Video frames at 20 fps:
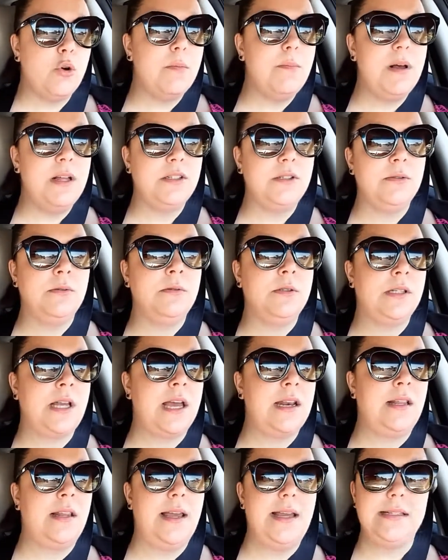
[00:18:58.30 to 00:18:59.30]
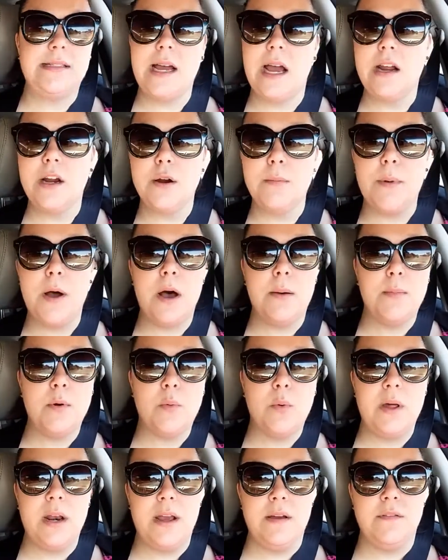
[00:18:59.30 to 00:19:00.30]
sore muscles, kind of like Tiger
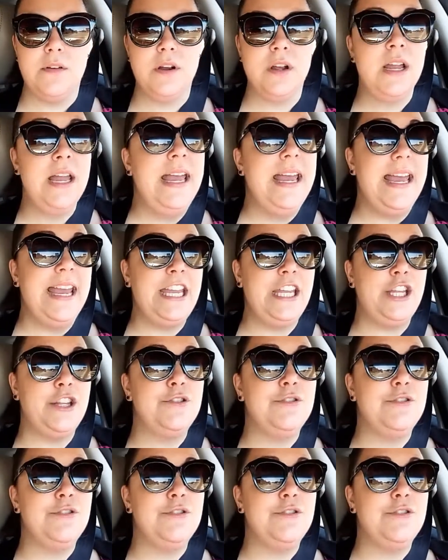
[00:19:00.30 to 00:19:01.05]
Balm or whatever.